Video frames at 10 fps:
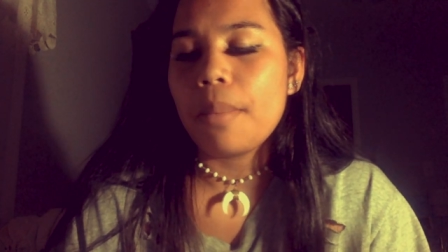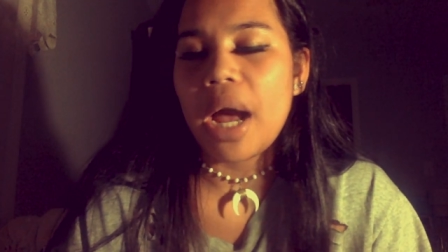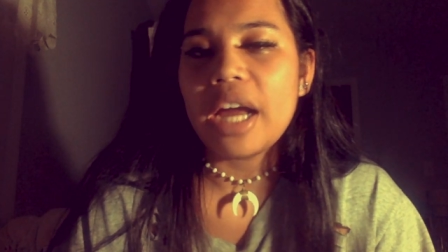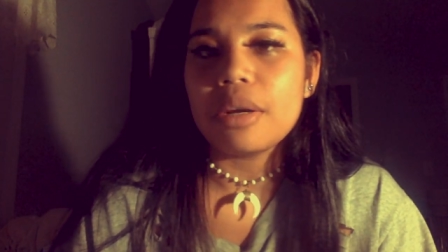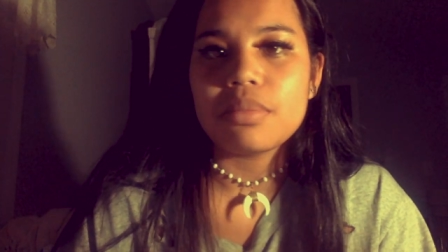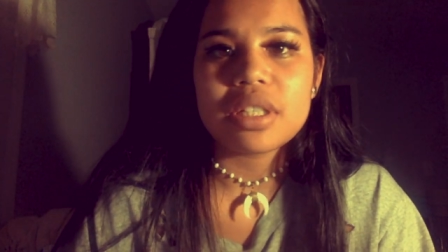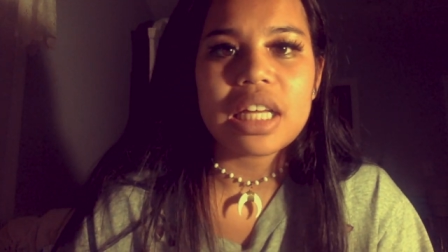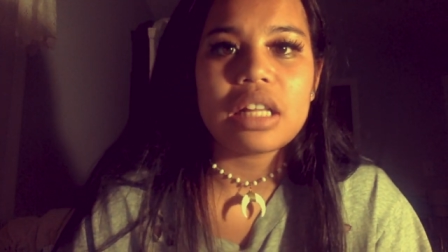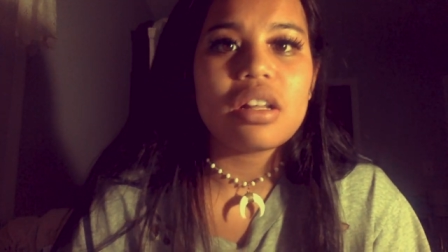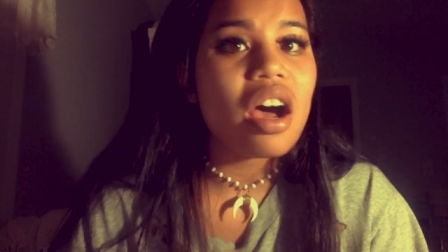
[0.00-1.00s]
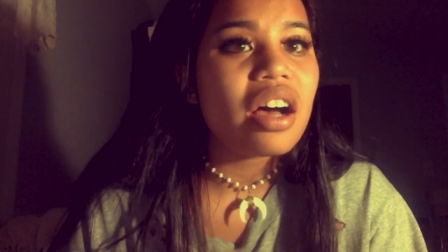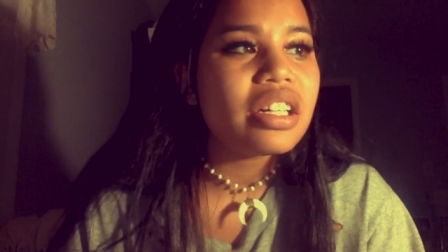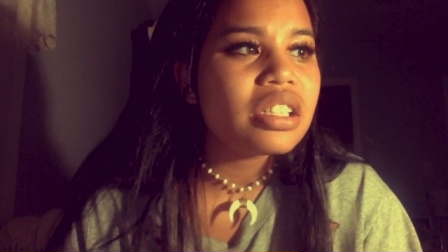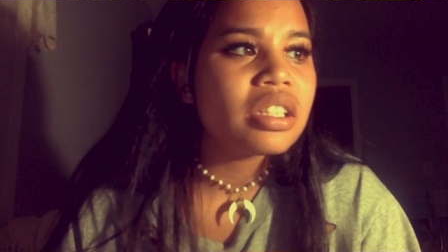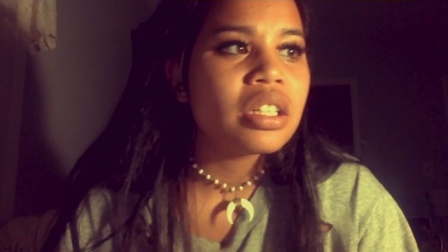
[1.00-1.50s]
items get
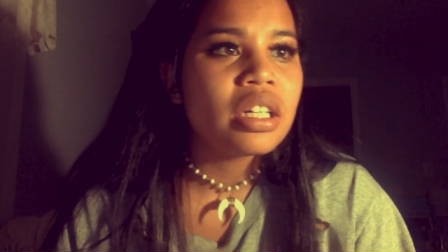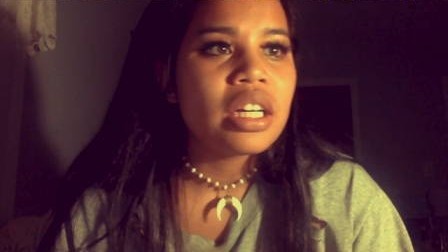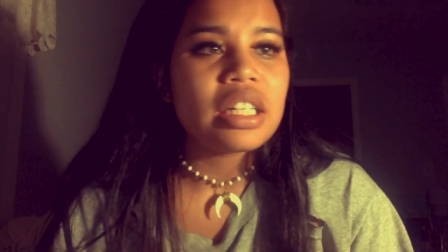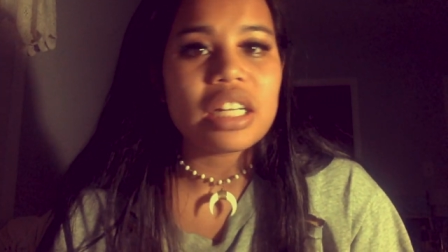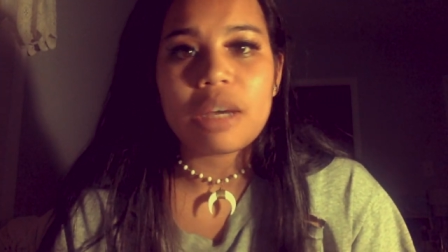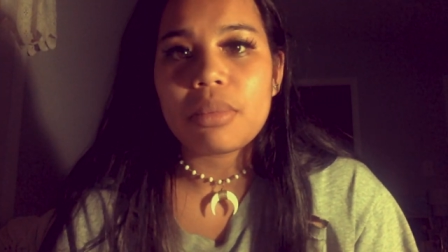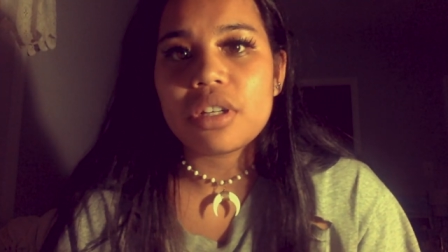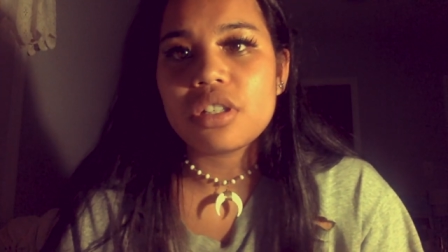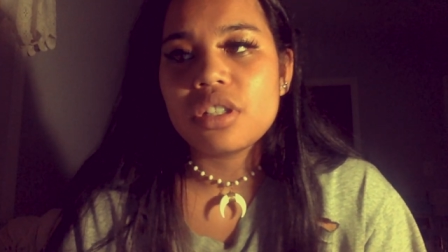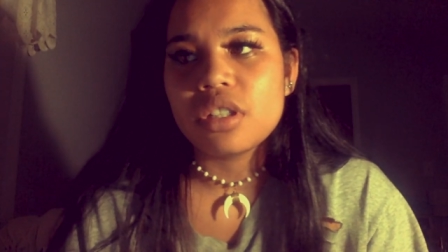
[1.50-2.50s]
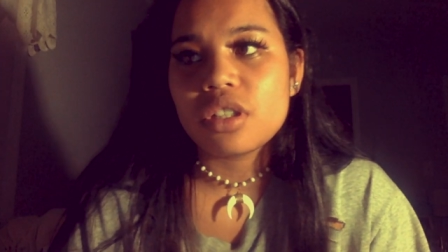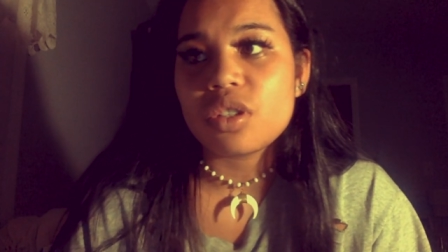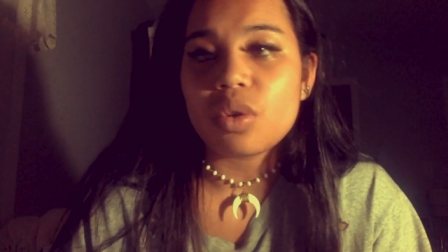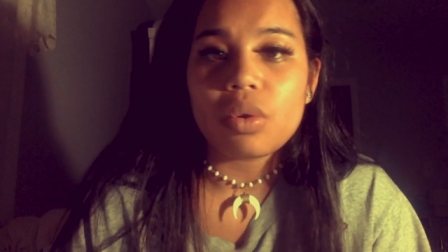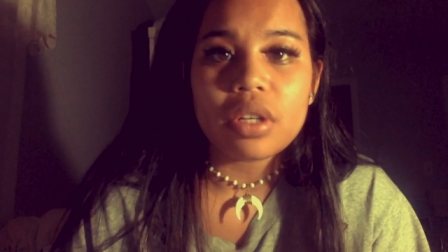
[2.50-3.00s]
lost, damaged,
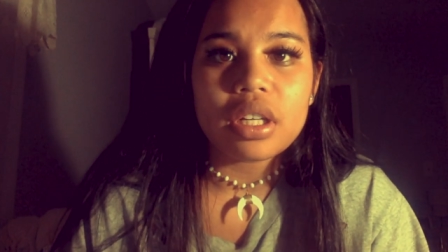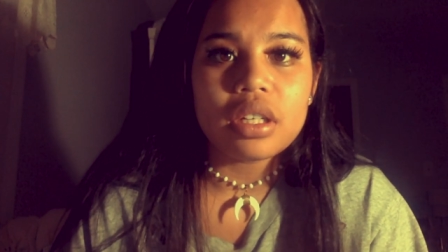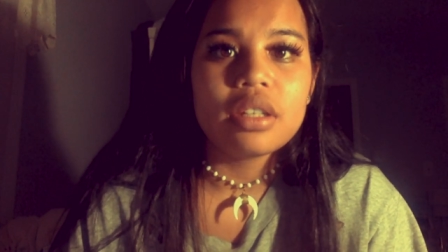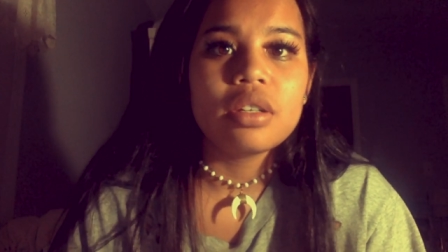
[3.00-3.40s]
stolen,